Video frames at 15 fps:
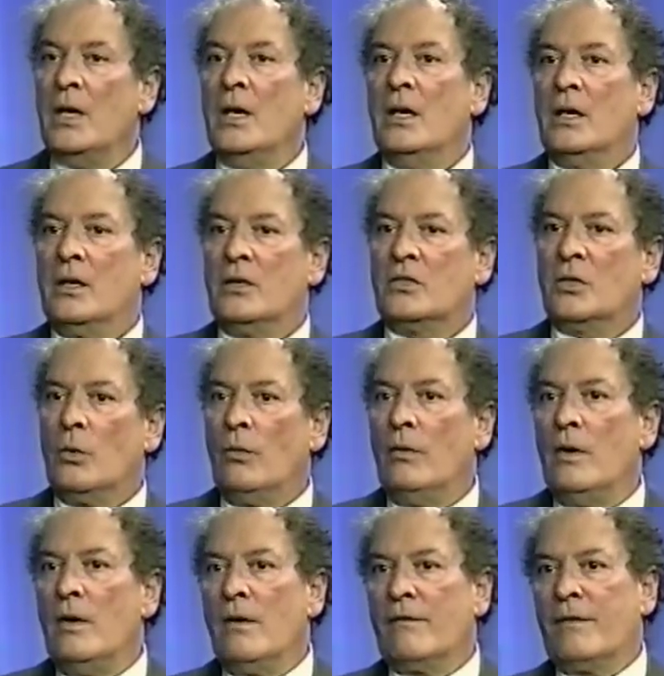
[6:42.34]
Uh, so
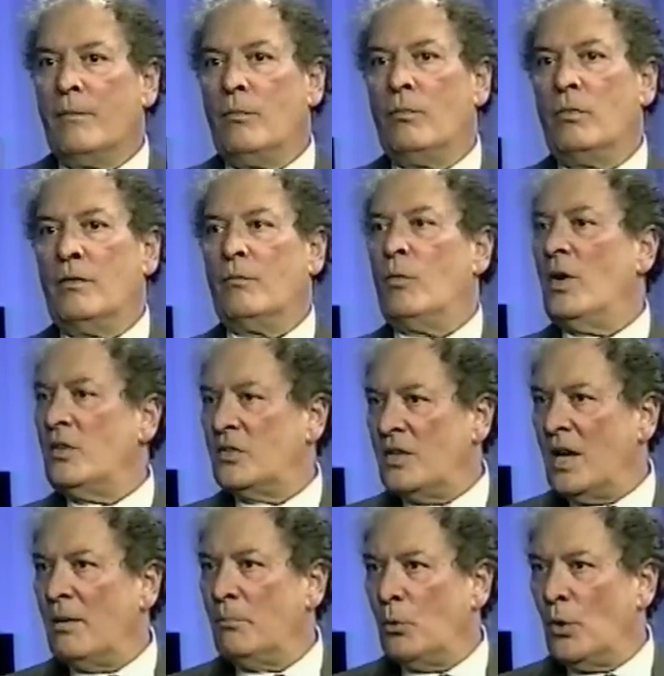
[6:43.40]
from one
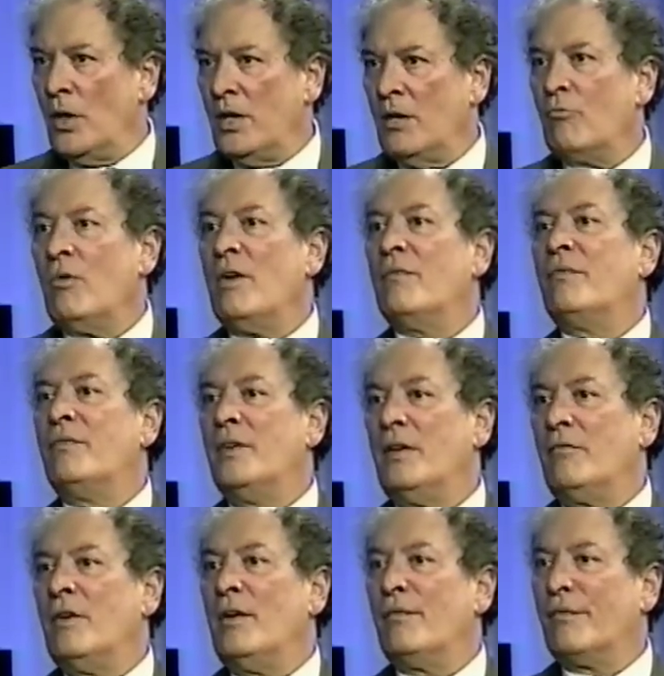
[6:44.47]
standpoint, it, reaff
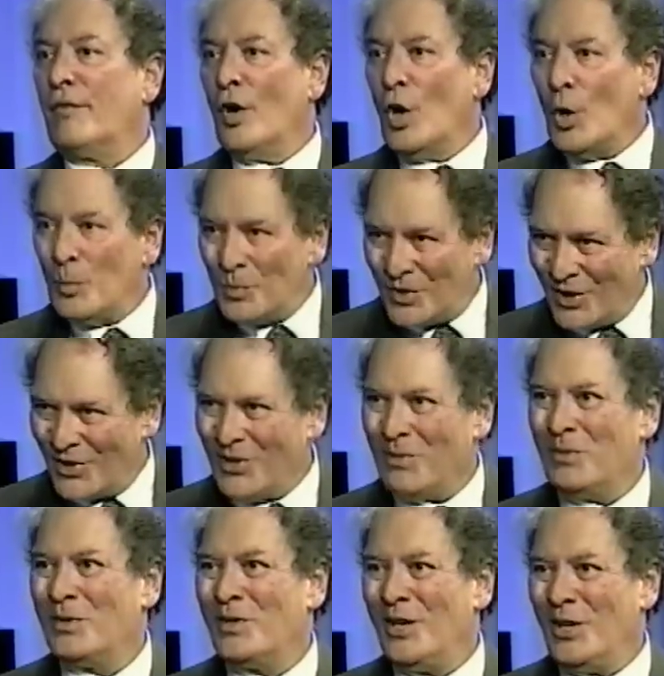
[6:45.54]
it reaffirms
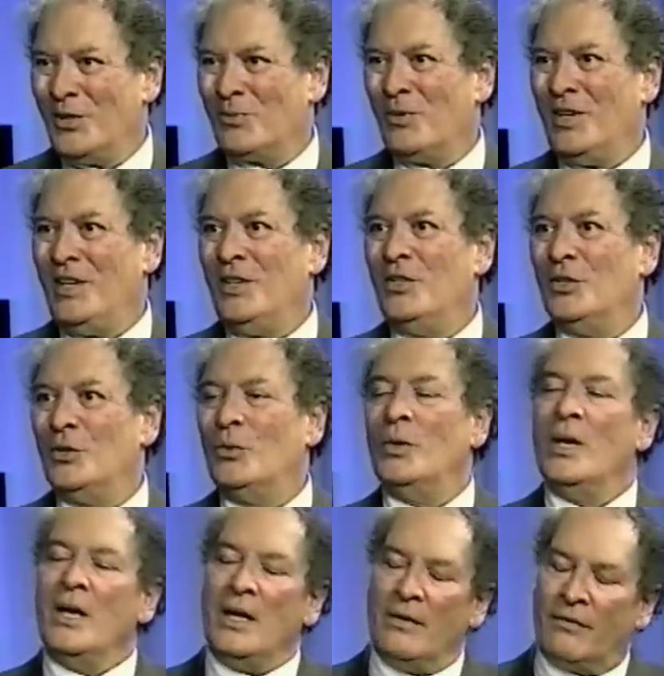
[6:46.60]
some of the things we knew.
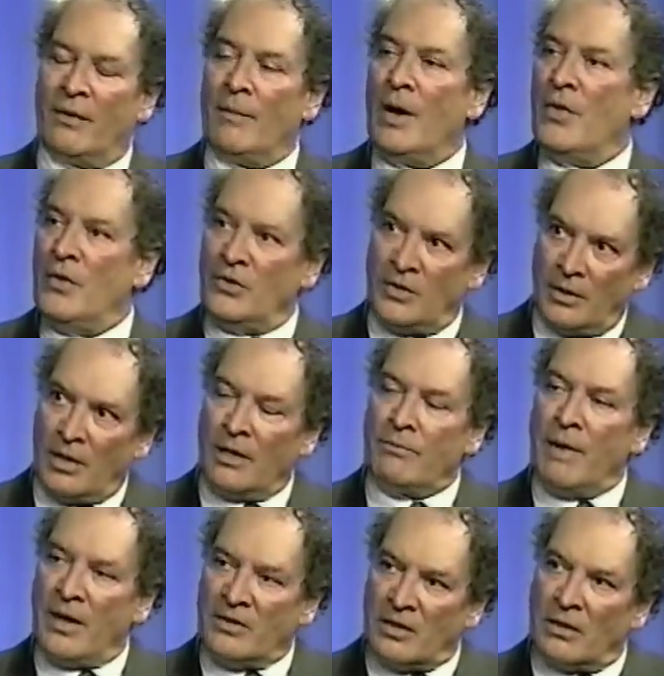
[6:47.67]
From others, it, it
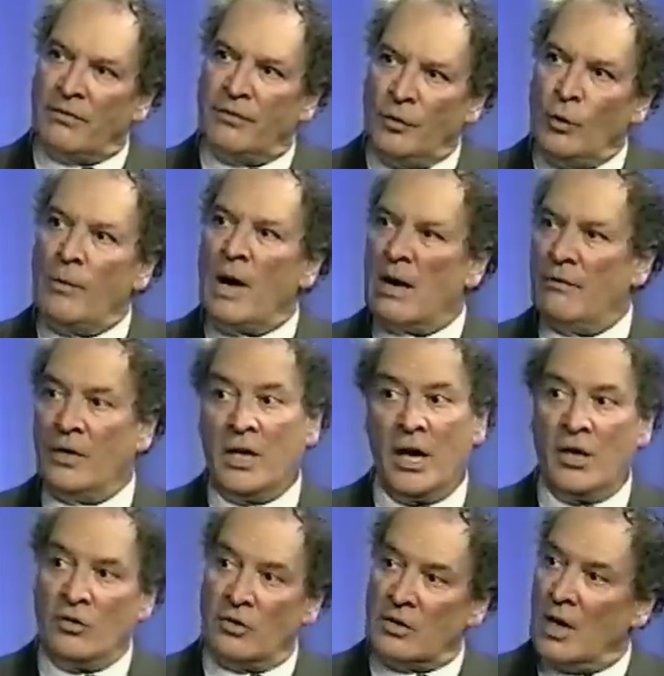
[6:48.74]
makes a few
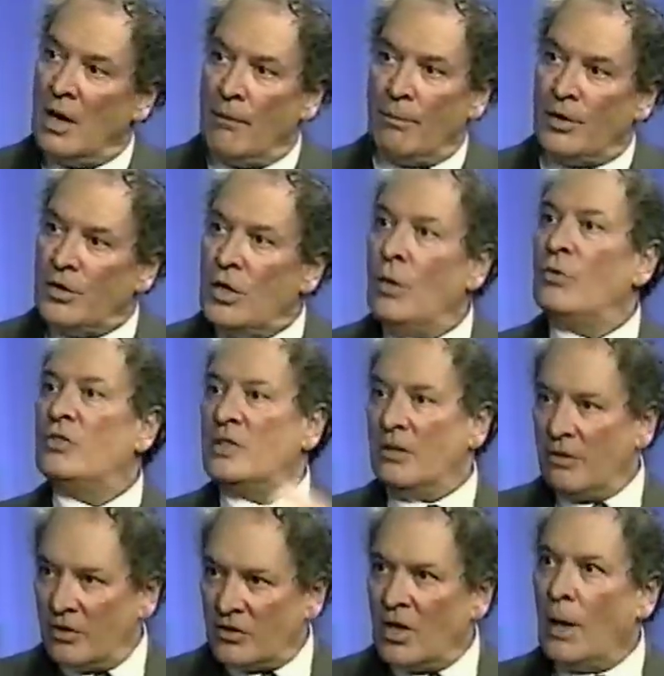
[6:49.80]
modifications, but no
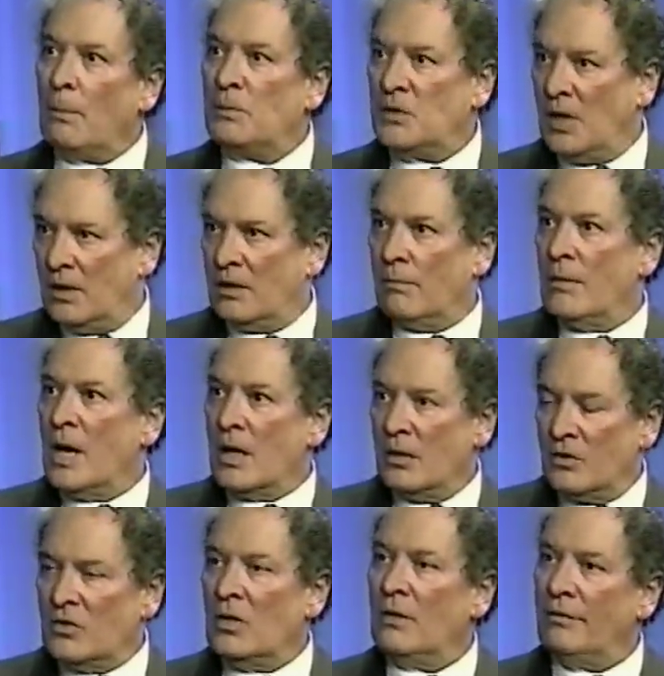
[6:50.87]
serious upset. The
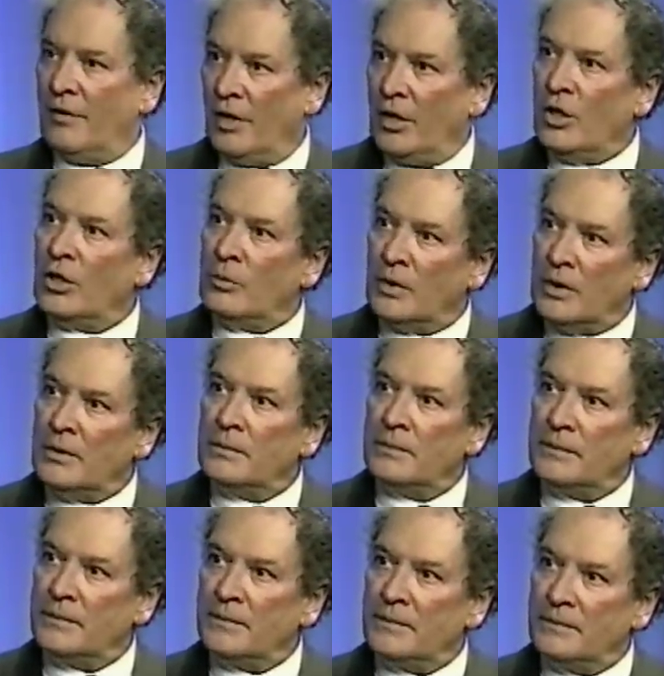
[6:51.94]
model is still a fairly good one.
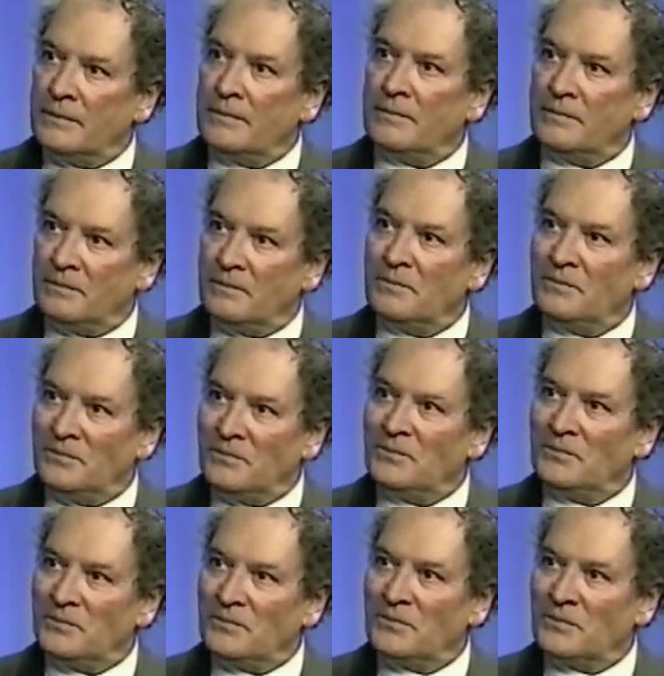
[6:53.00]
Ah, good. I
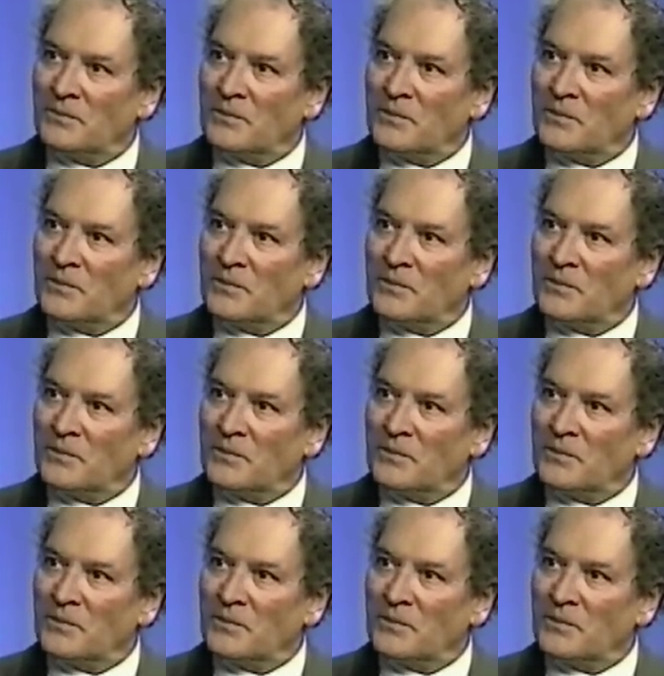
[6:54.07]
was afraid I was